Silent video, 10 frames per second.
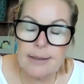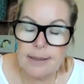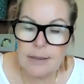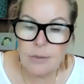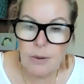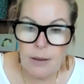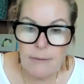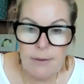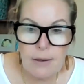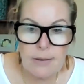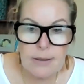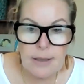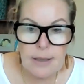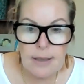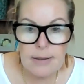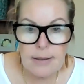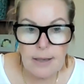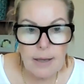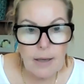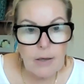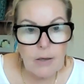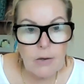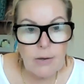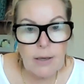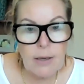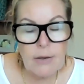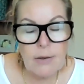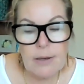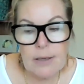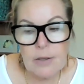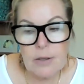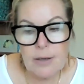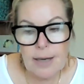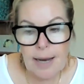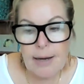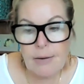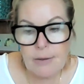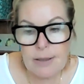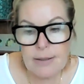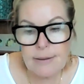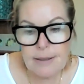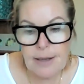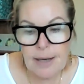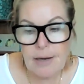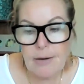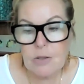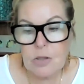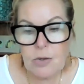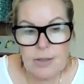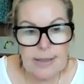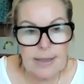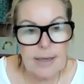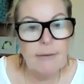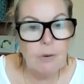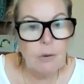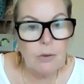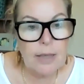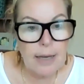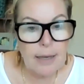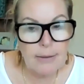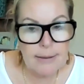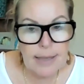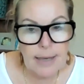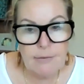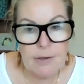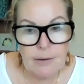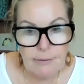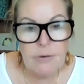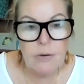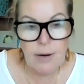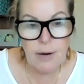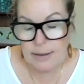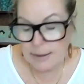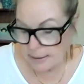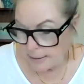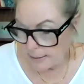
it's one of those things that you literally, you cannot stress enough or take your safety for granted.